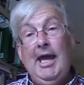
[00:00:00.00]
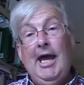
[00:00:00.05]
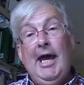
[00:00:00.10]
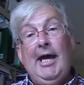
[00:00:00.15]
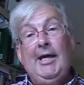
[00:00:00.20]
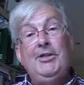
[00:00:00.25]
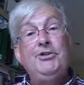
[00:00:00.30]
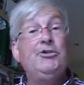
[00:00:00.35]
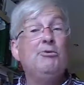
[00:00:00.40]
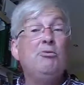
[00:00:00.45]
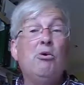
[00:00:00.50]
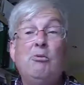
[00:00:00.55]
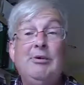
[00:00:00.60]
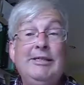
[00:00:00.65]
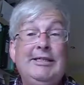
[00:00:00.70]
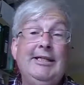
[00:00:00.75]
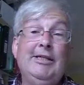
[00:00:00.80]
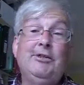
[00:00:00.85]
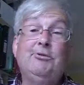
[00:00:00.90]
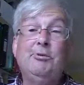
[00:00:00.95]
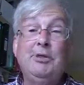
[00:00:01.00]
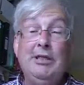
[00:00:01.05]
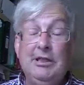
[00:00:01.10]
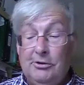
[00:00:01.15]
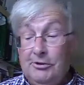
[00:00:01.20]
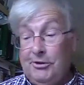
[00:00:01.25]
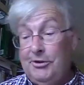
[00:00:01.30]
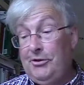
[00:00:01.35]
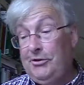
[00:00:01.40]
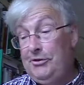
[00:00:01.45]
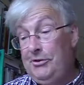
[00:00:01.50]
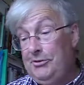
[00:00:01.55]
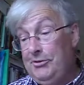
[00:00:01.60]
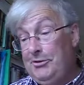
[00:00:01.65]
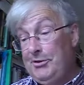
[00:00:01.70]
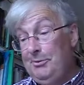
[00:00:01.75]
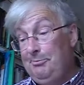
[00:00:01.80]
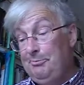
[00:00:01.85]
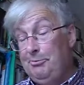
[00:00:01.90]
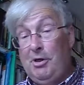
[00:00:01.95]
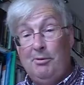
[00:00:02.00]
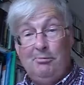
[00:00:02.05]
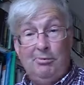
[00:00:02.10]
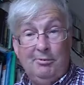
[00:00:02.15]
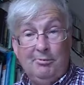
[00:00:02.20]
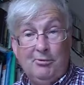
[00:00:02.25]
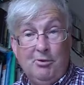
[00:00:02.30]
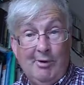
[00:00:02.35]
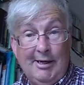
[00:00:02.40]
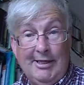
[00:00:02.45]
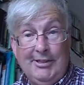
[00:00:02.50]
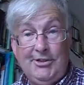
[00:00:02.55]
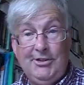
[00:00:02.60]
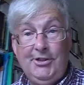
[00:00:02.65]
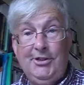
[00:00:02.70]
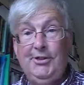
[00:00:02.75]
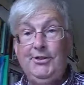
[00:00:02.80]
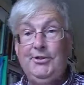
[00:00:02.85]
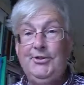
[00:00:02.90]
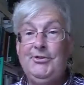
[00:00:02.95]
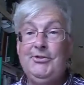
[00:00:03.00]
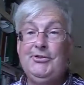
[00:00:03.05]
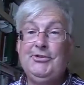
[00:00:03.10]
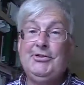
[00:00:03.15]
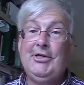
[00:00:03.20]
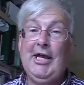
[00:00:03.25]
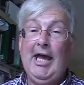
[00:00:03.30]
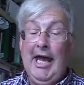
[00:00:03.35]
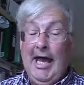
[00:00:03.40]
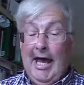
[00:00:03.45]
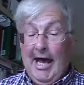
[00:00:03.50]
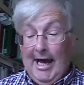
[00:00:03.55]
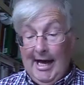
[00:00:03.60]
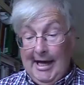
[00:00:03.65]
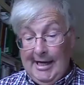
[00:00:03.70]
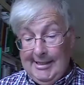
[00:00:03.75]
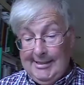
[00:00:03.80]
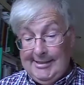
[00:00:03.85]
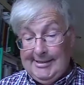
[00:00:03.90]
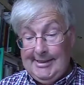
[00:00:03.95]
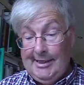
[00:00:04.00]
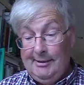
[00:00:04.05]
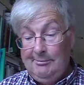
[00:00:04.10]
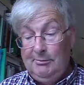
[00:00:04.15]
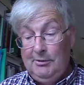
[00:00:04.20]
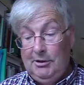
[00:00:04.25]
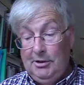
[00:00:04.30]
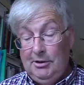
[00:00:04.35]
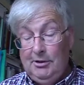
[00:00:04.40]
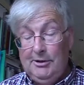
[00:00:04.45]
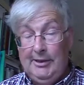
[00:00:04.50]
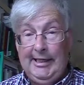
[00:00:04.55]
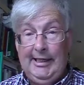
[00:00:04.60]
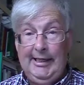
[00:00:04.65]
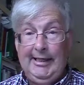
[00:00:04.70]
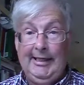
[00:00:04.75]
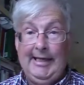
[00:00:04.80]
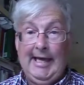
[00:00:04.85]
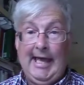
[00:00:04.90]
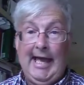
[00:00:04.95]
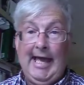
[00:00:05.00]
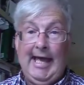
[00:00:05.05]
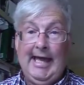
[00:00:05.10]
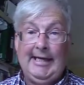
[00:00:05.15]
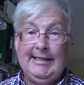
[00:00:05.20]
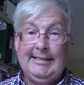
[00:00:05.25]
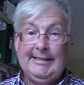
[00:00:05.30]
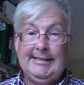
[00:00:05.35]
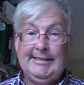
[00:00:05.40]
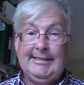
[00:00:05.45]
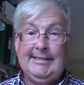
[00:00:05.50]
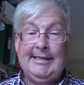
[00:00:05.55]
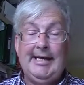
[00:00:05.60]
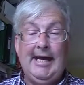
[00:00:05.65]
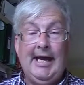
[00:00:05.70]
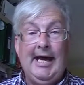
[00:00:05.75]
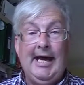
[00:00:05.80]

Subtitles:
And so what we did, we looked through some problem questions, some looking at